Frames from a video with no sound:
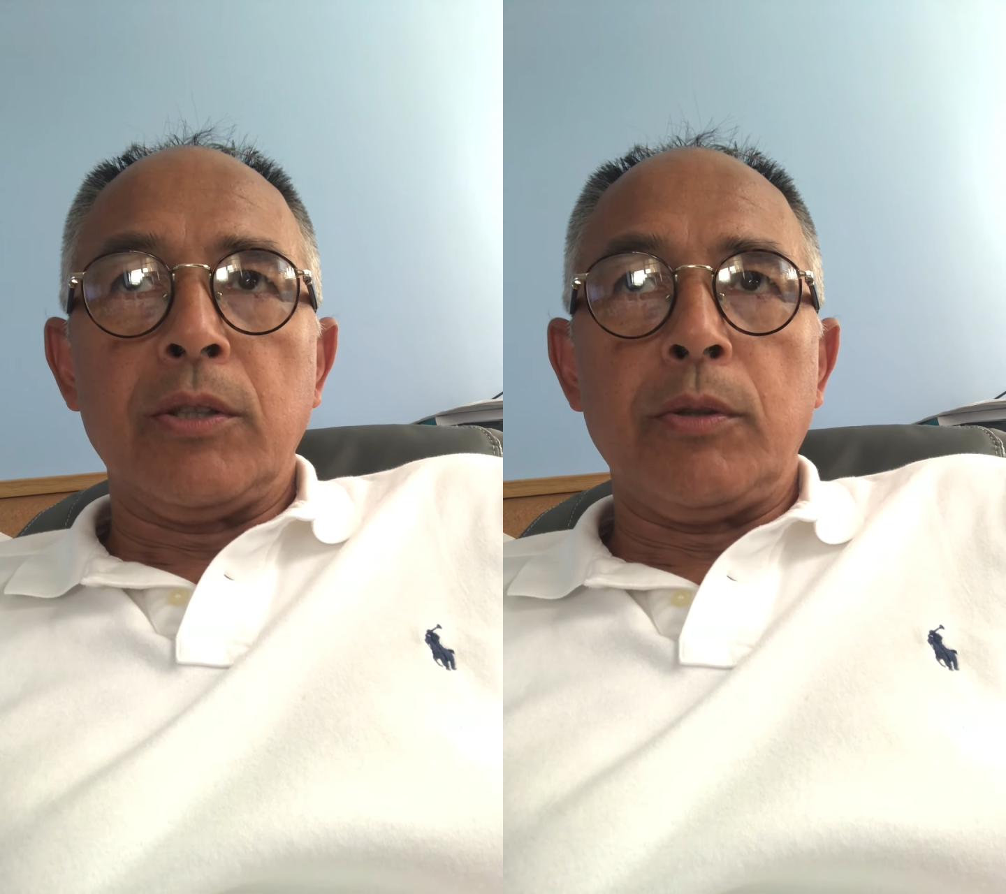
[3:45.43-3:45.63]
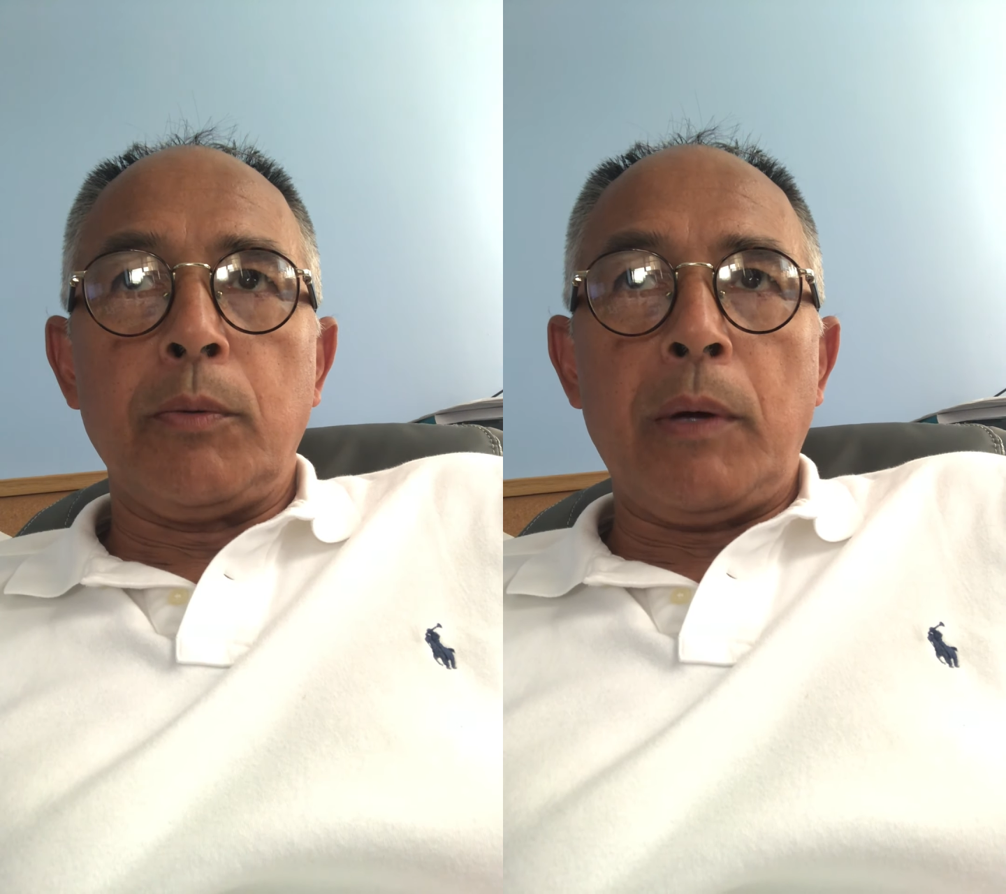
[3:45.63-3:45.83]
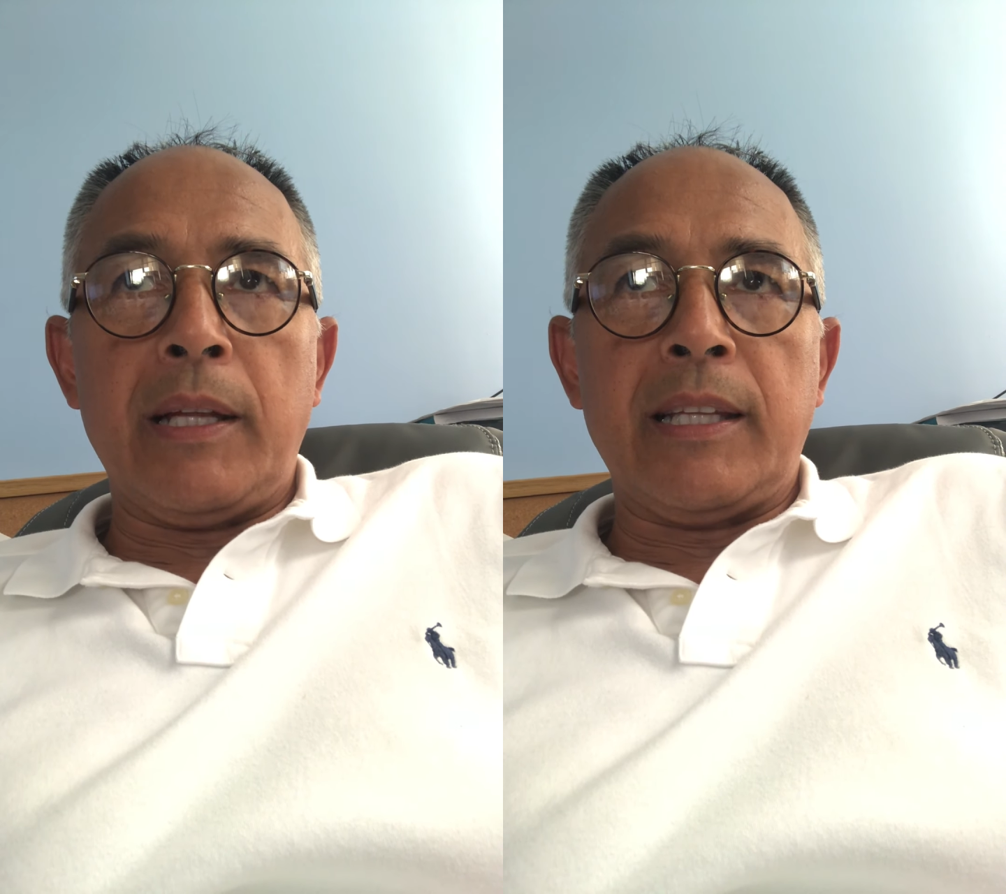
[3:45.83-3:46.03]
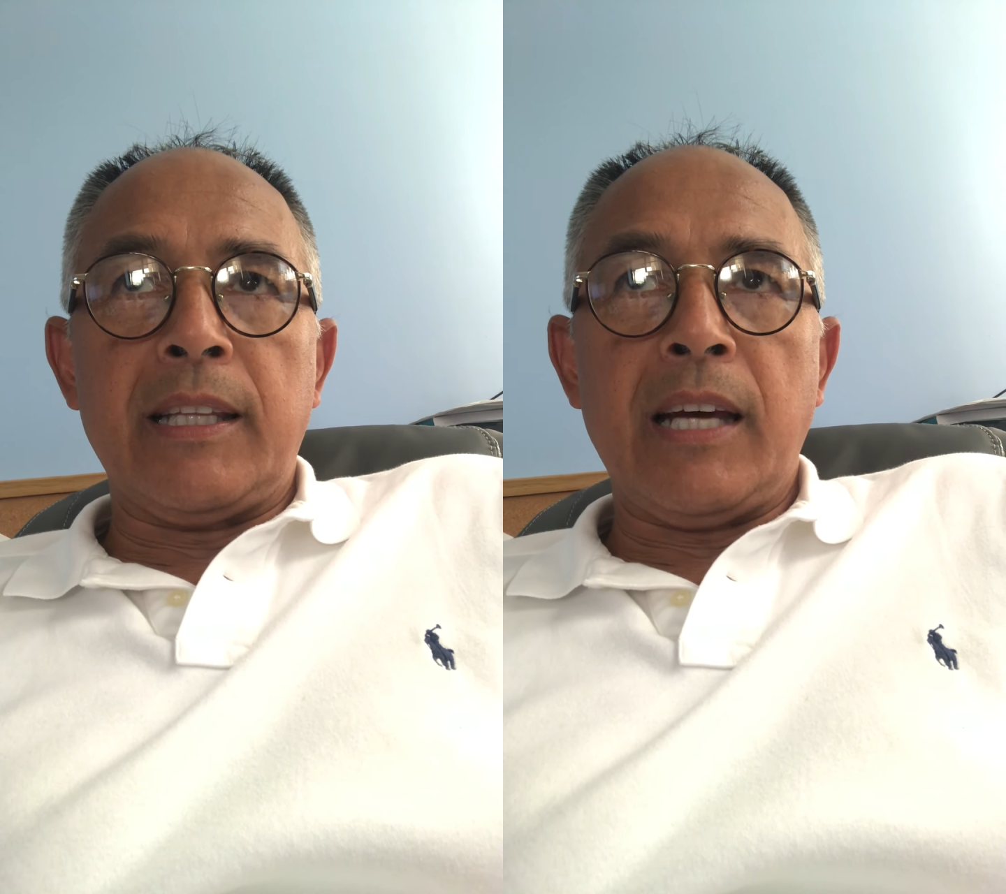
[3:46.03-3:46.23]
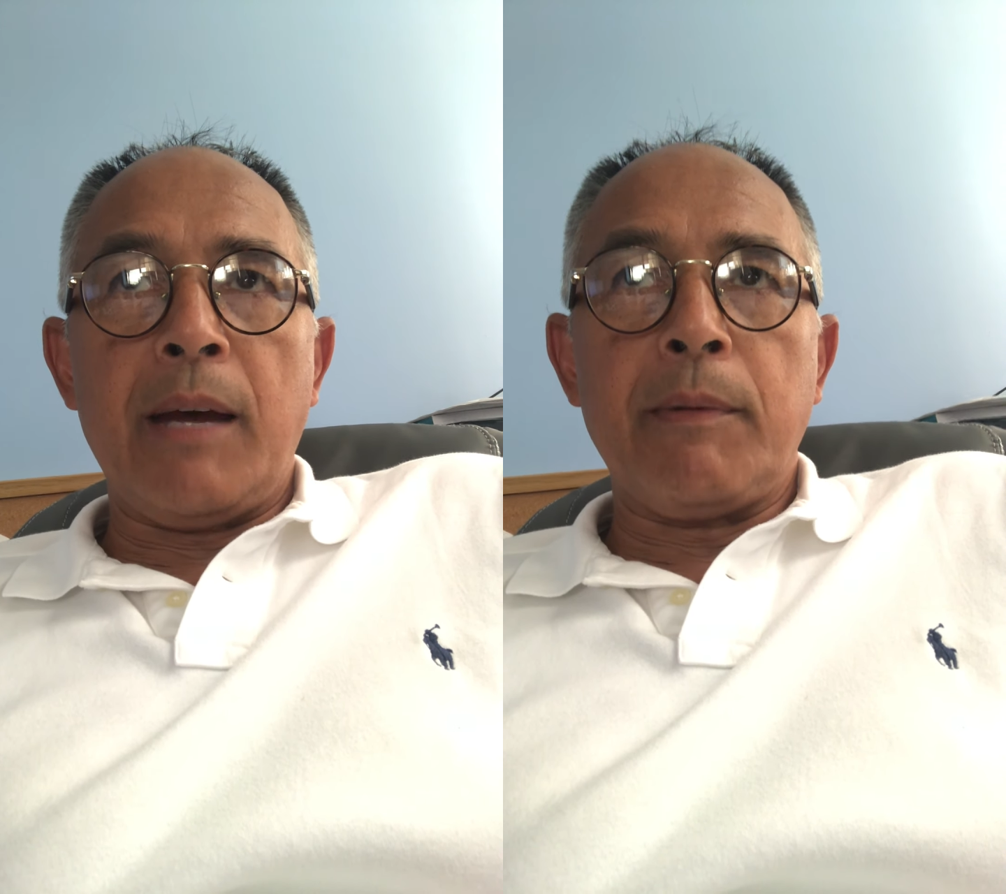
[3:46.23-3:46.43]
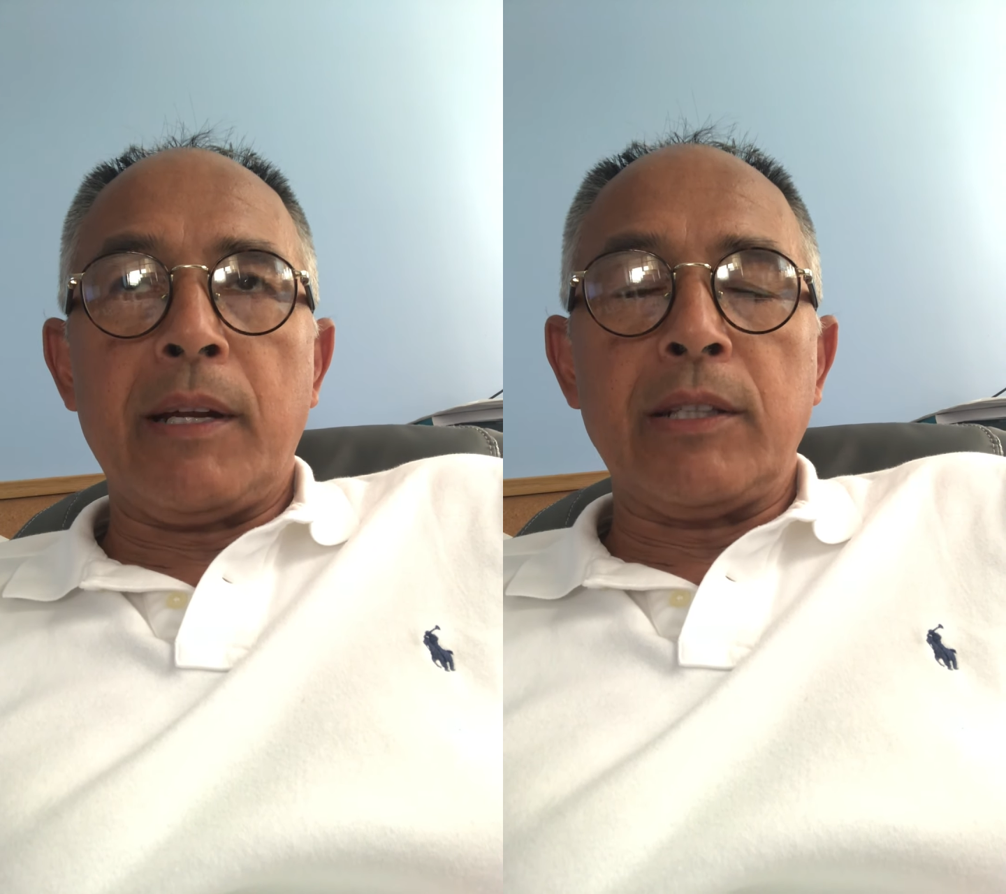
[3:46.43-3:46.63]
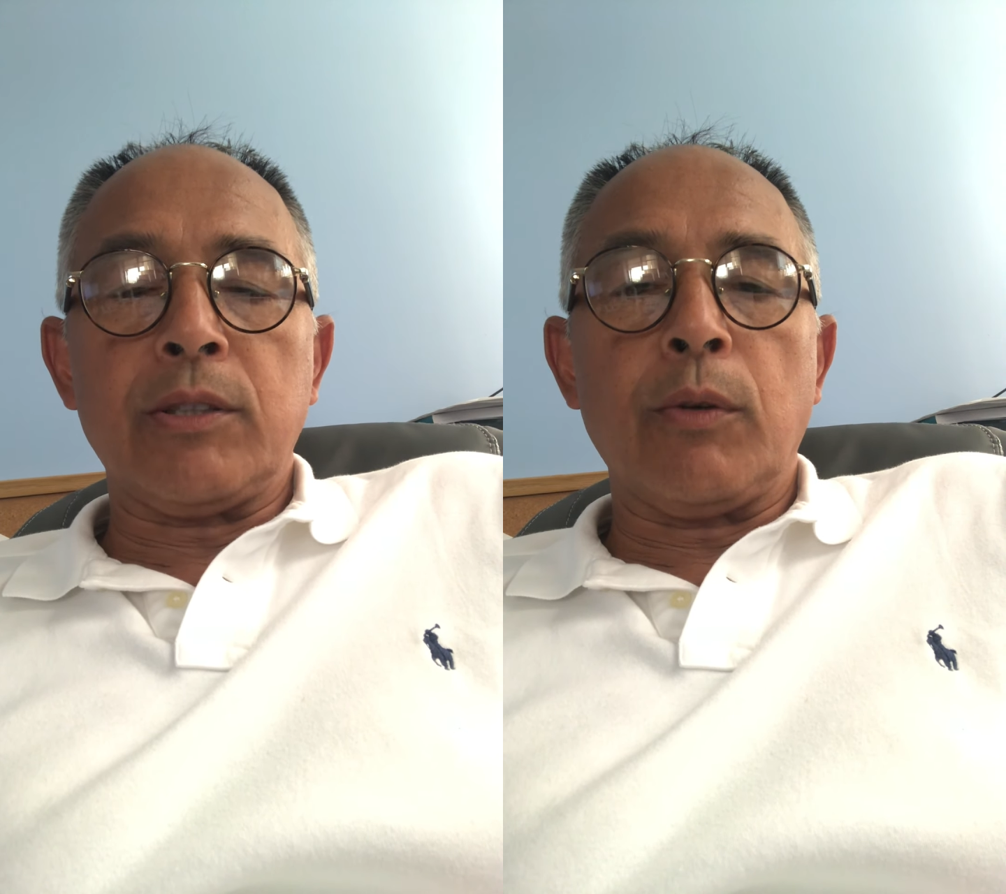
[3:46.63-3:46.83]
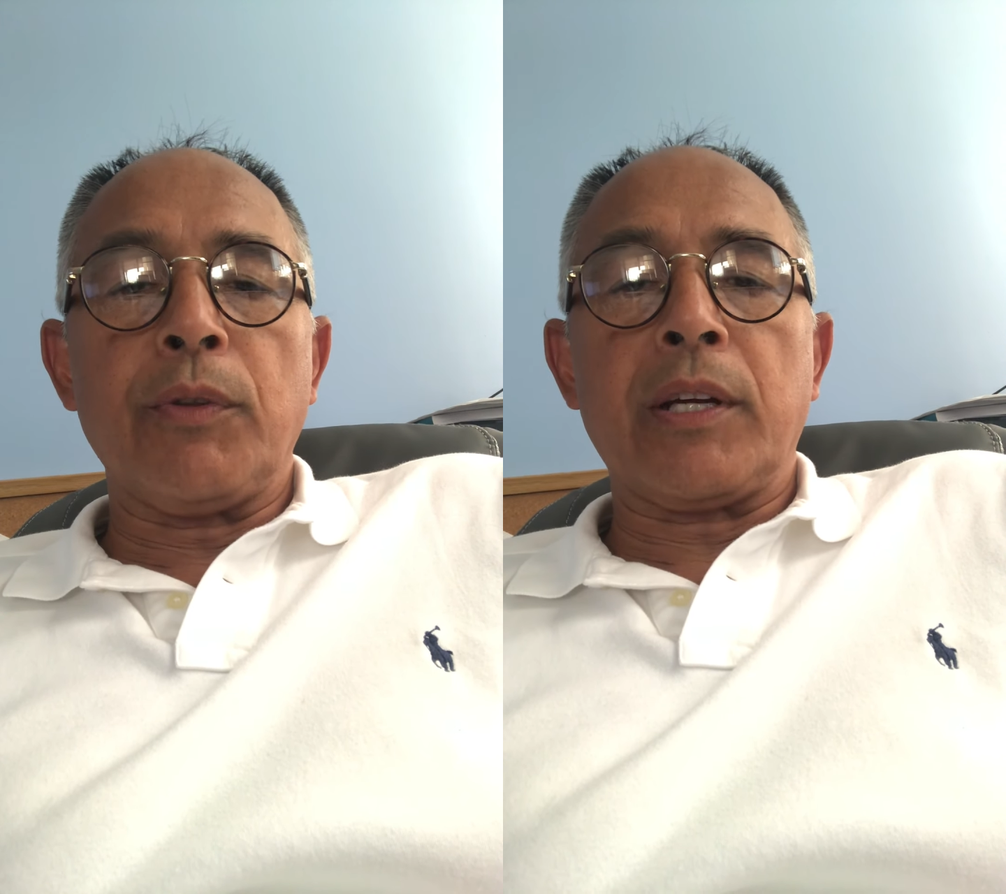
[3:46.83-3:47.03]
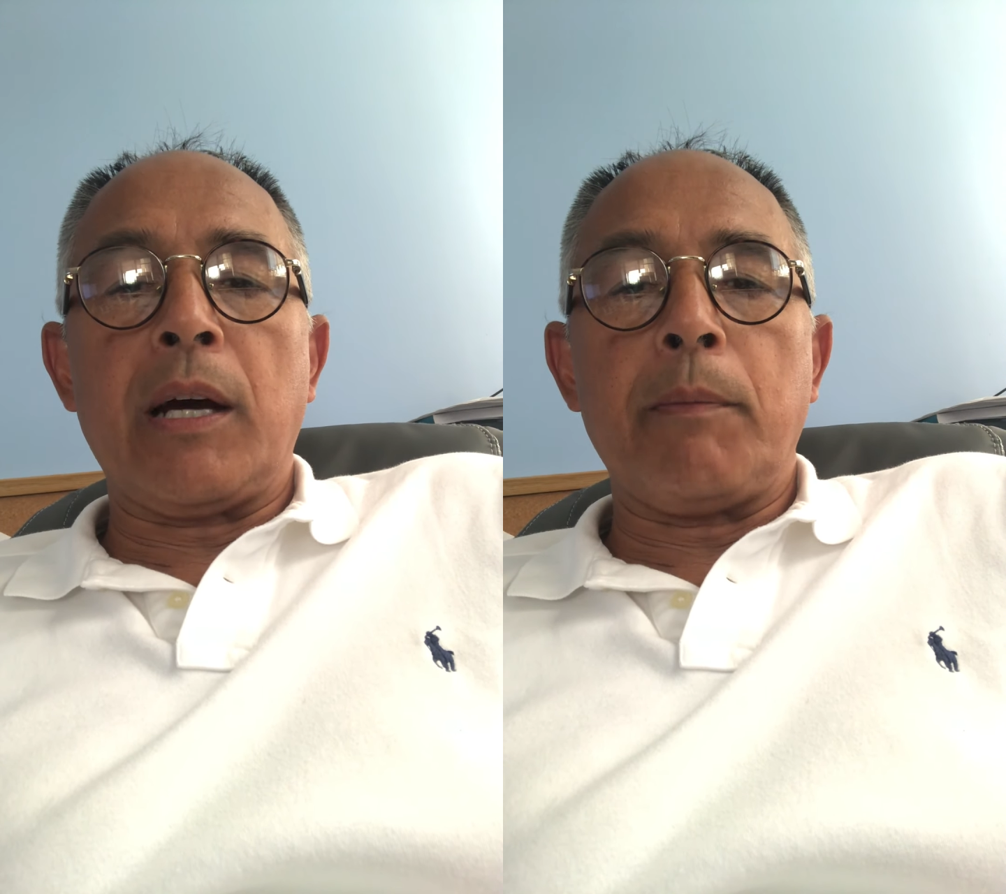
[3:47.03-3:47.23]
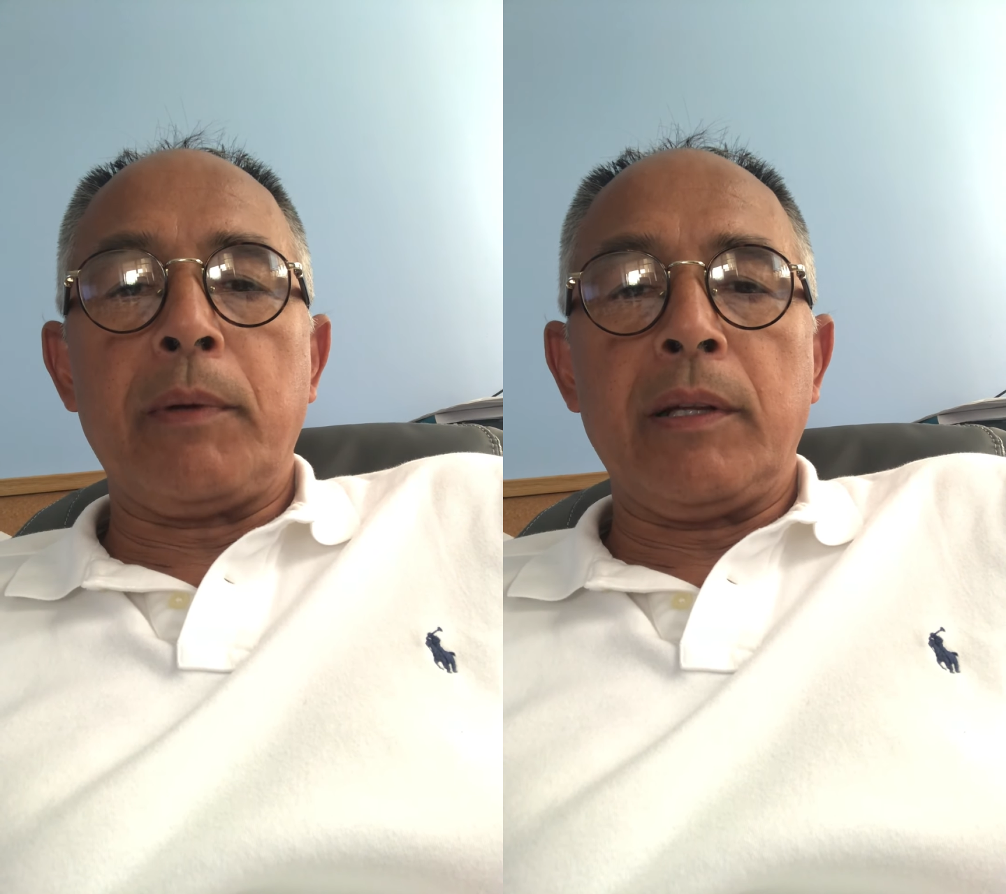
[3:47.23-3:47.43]
to, at the time that I sold the
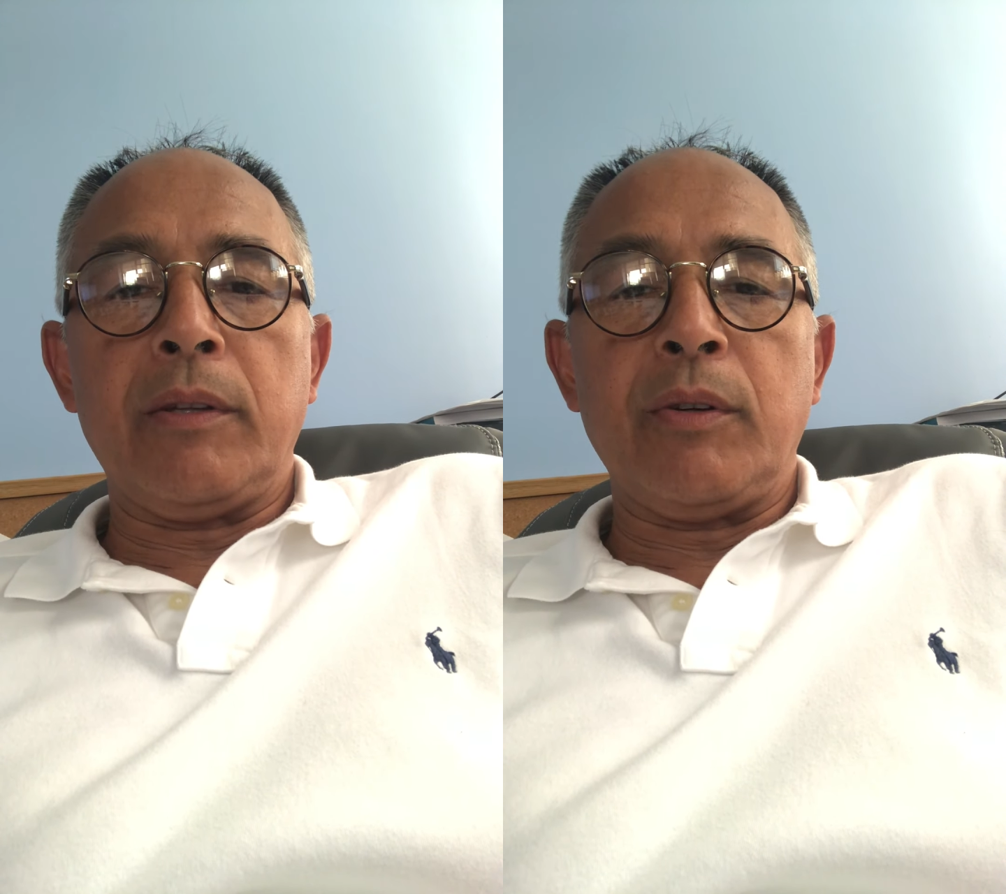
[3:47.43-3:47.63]
company,